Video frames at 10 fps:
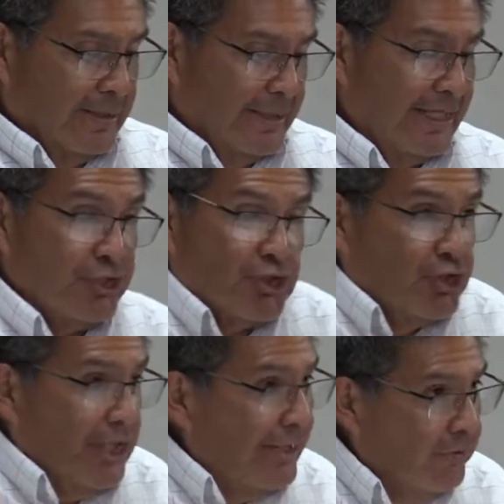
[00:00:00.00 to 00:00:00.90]
he's
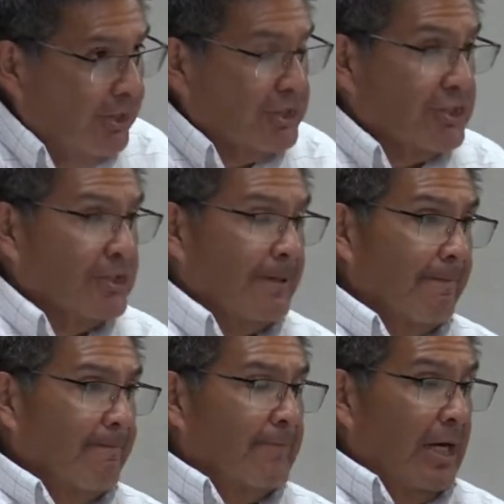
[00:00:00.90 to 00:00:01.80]
generous
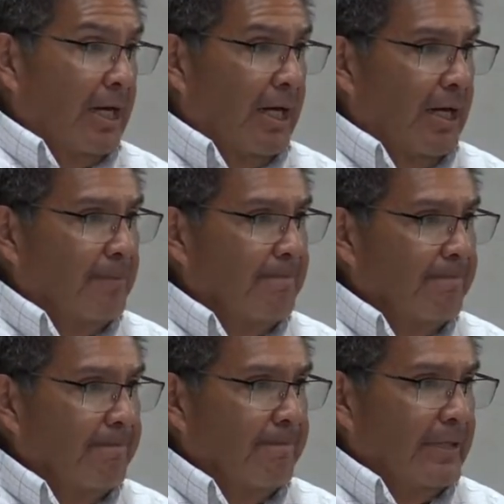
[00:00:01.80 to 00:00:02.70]
uh,
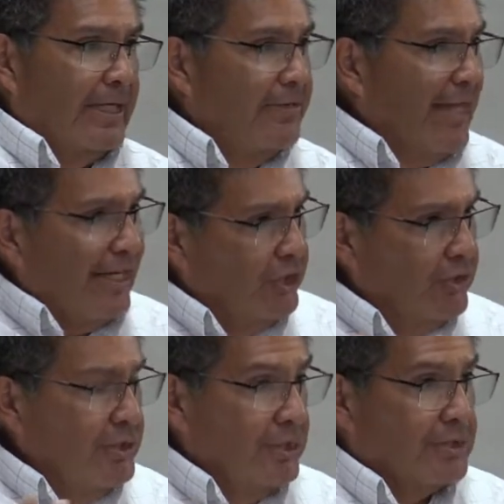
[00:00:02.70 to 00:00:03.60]
in that
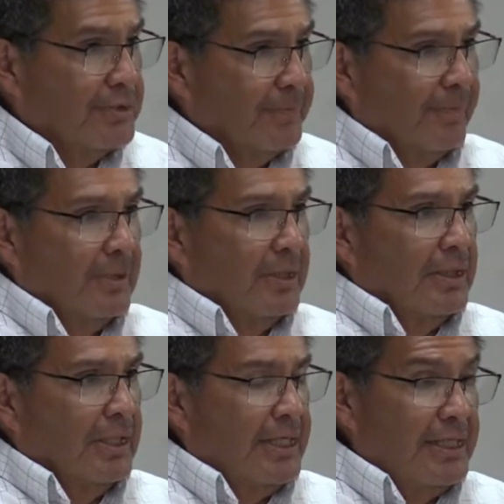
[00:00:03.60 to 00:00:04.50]
goodness,
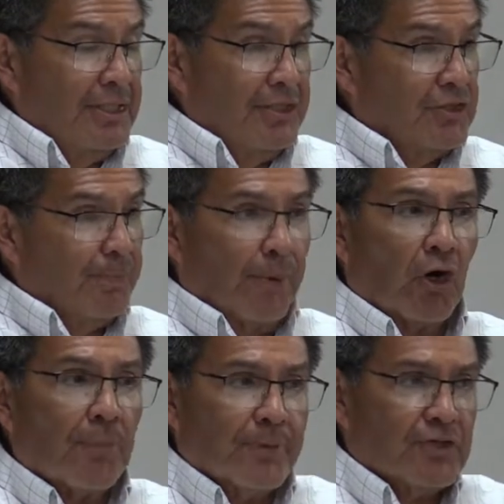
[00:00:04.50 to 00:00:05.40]
he's
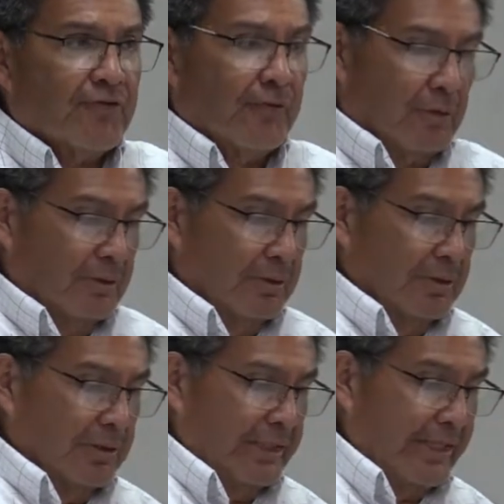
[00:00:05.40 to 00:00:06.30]
purposeful
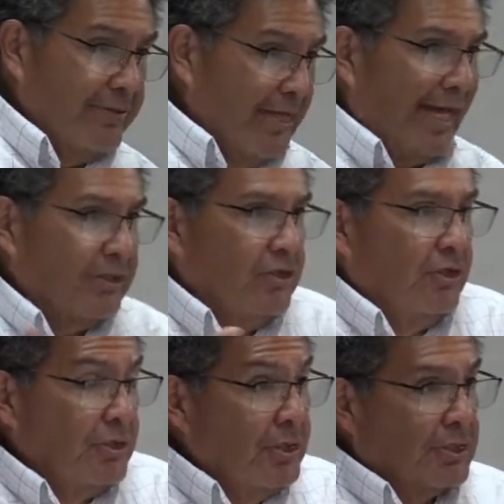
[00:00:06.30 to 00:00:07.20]
in that
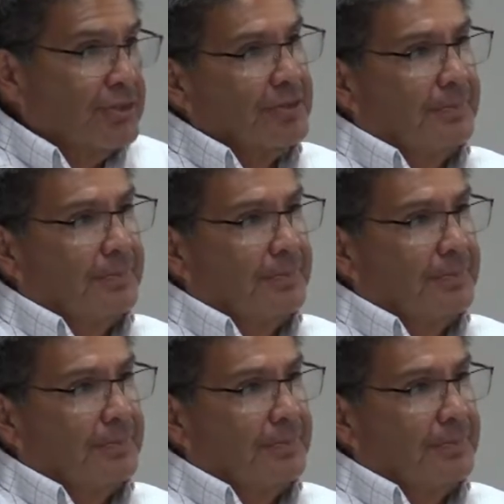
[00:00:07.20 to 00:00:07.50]
goodness.